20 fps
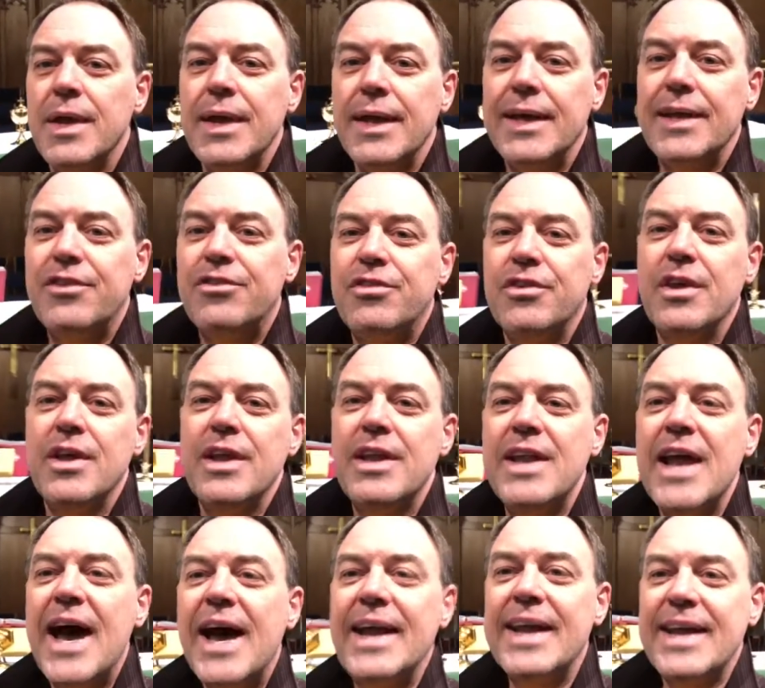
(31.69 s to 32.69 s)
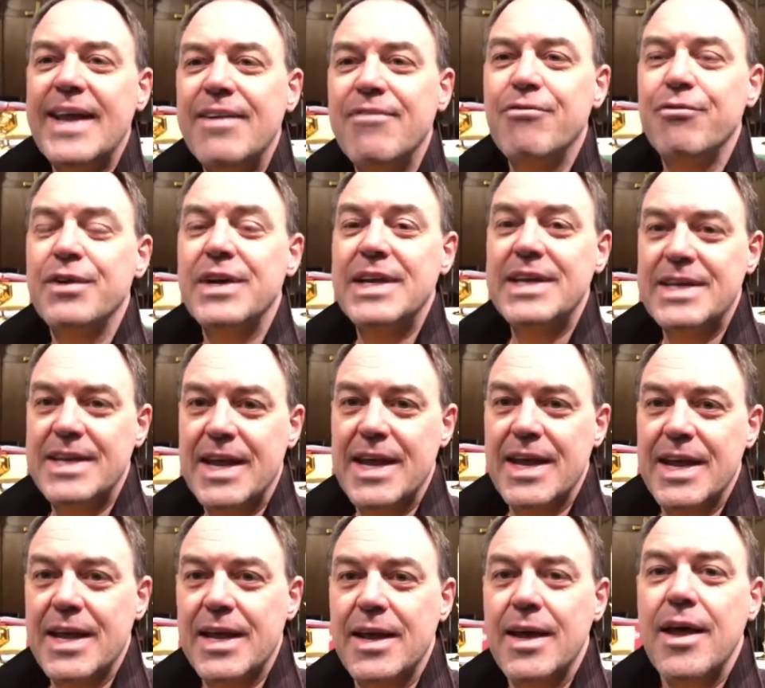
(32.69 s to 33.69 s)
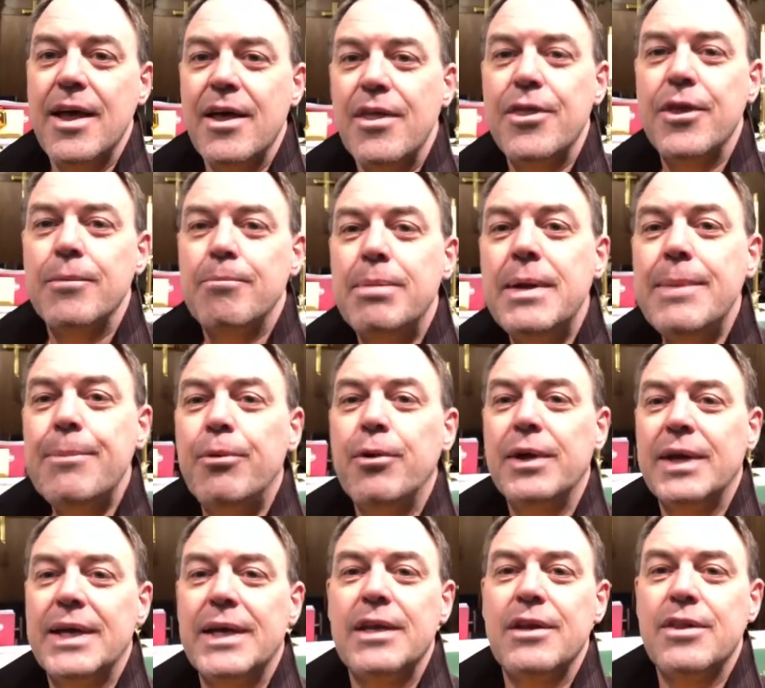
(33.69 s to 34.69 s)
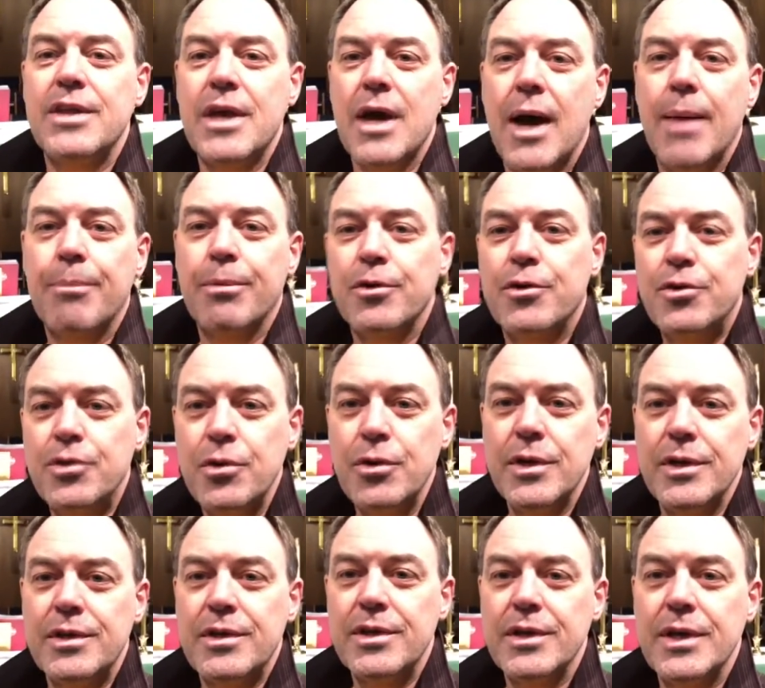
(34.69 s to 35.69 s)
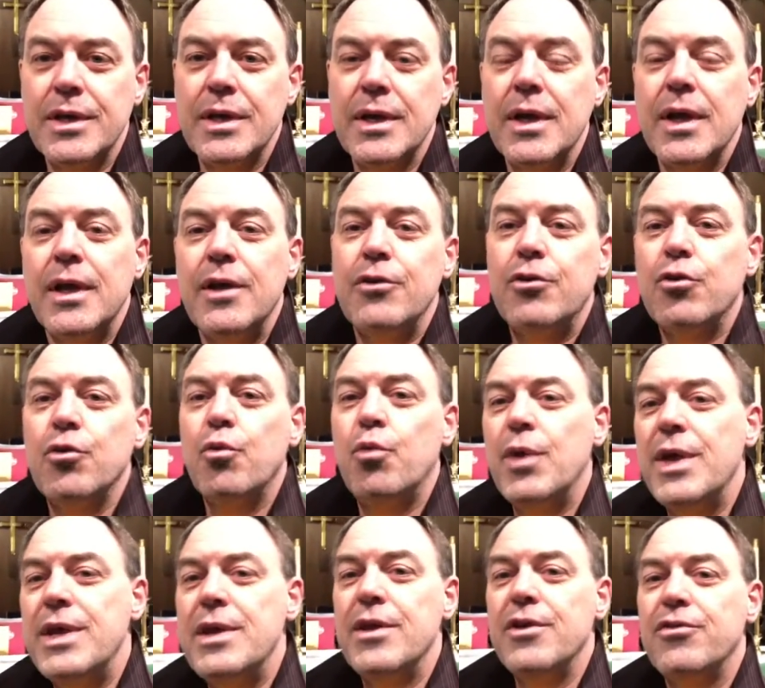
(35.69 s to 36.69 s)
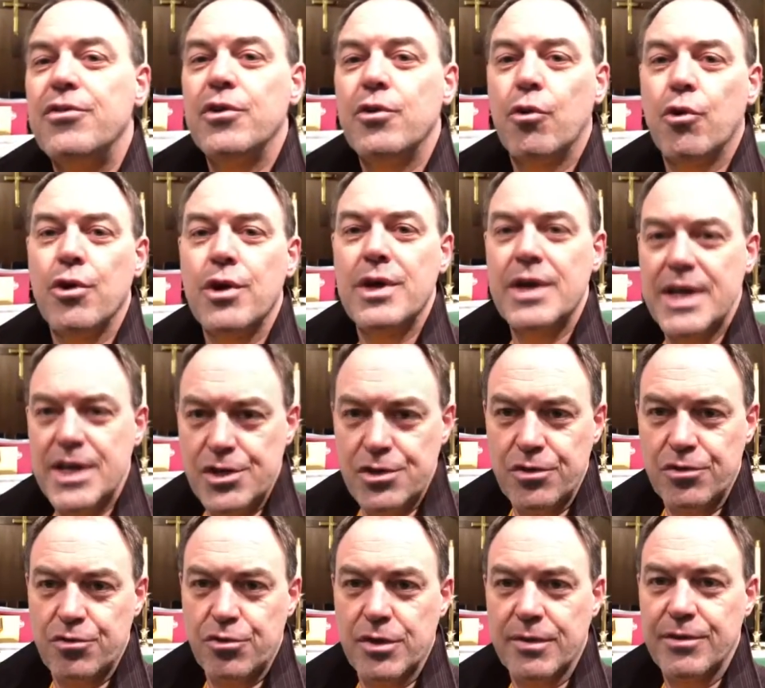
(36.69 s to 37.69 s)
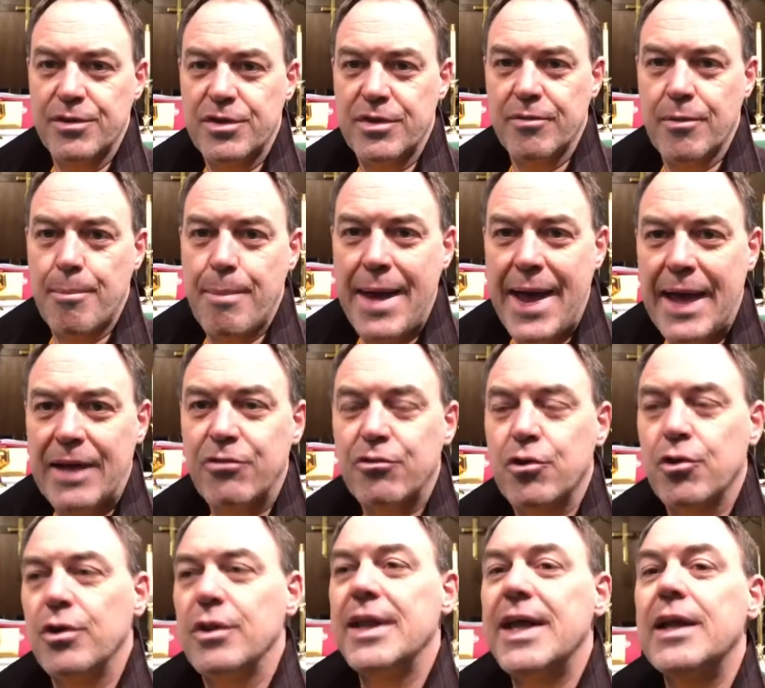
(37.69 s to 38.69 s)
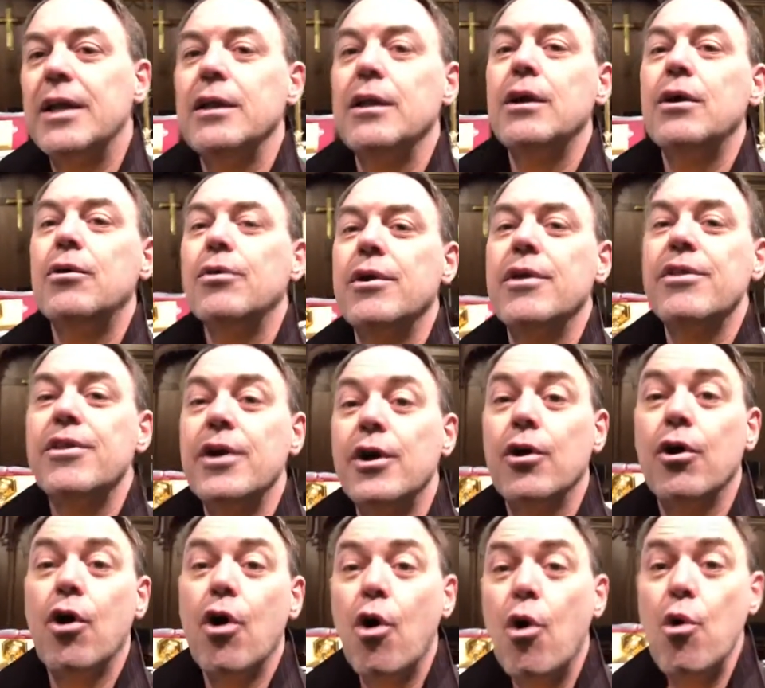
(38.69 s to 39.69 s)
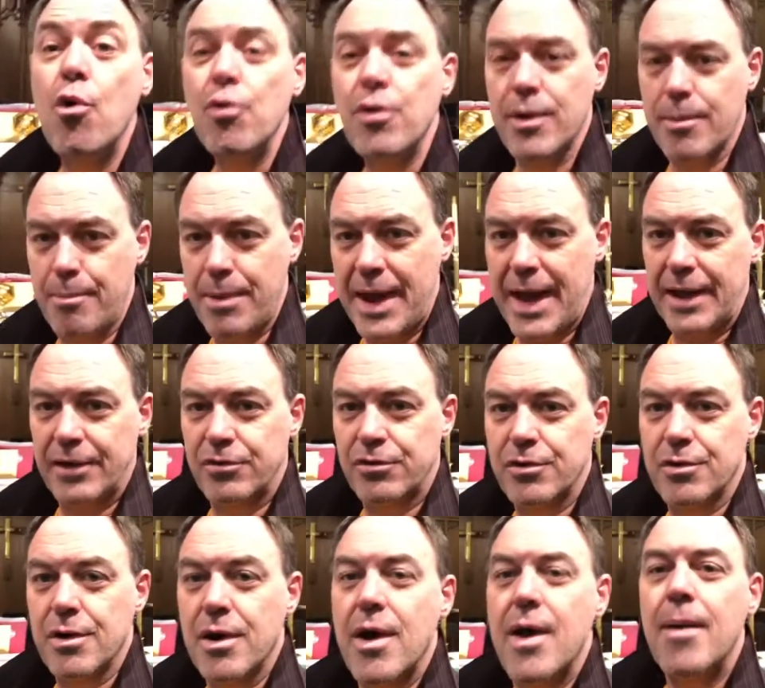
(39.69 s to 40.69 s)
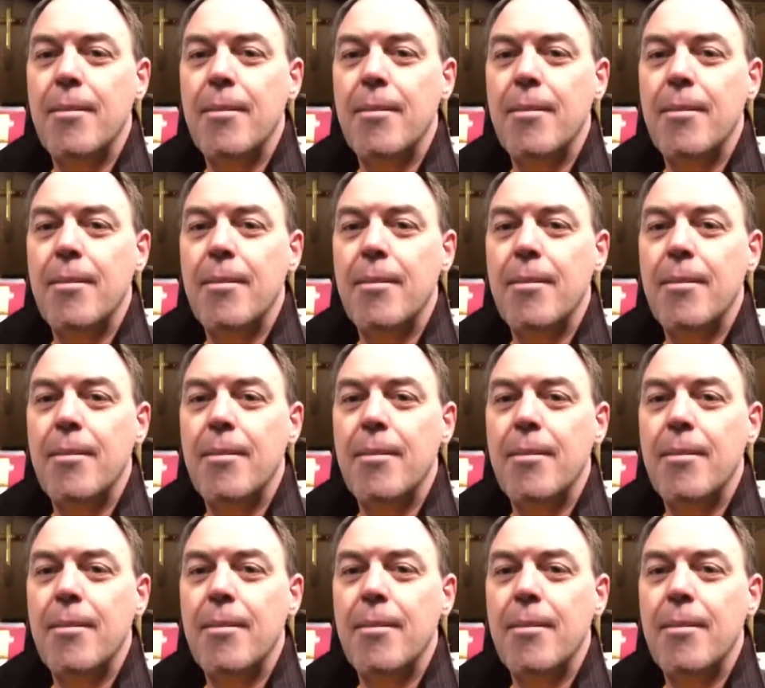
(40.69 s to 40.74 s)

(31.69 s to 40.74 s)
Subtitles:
It's not every day that people get the opportunity to witness an ordination service of a pastor, let alone their own pastor.